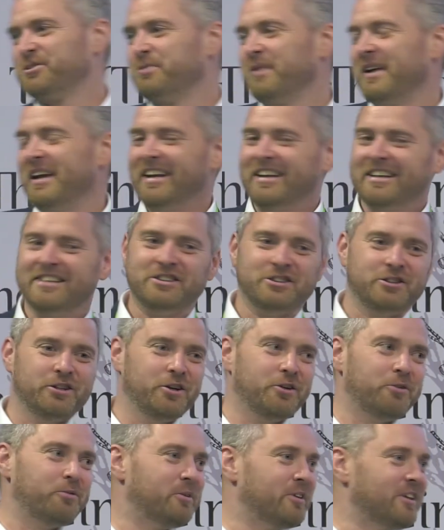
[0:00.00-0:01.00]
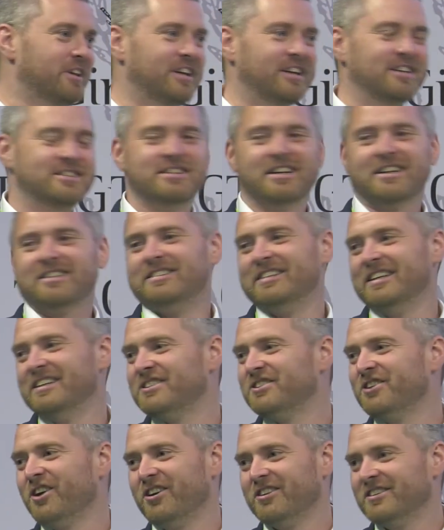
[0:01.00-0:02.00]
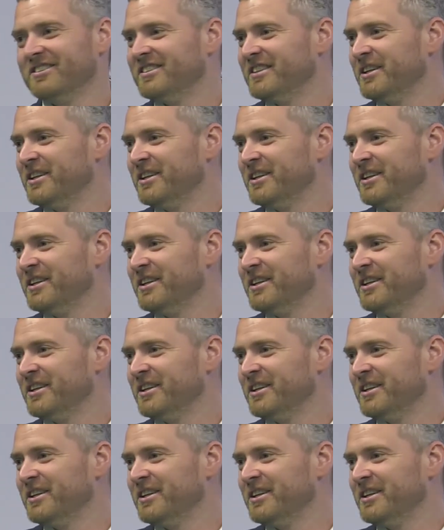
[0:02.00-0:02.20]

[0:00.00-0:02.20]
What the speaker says: week, to release a sea salt and